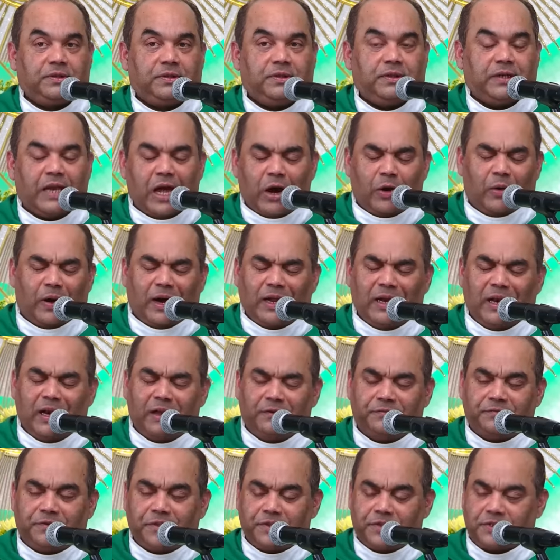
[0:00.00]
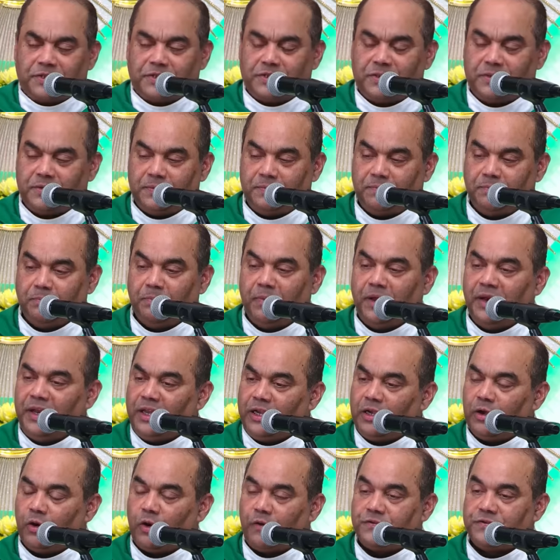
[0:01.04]
Now, I love this
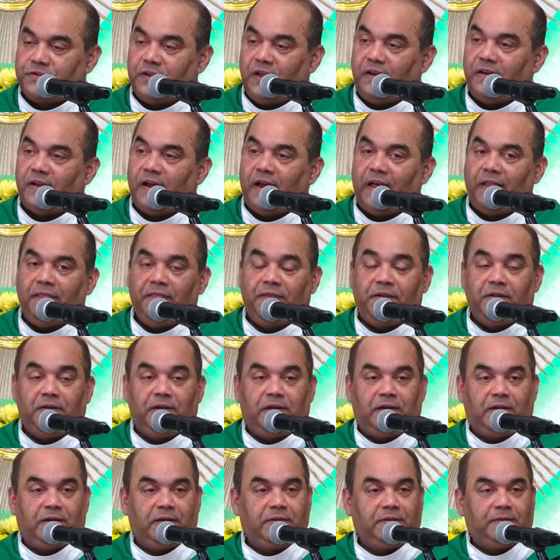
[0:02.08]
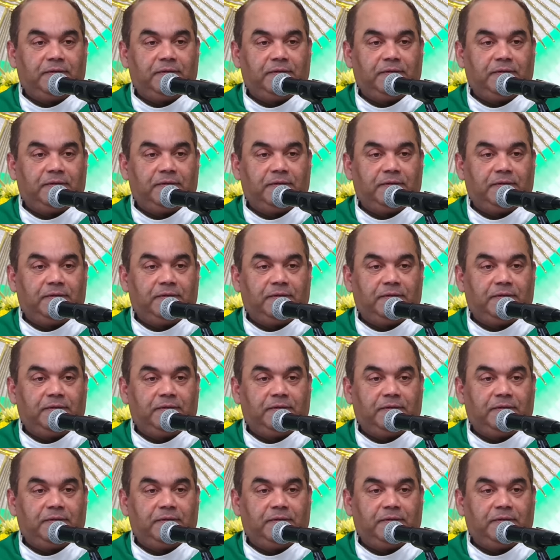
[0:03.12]
miracle of Saint Anthony.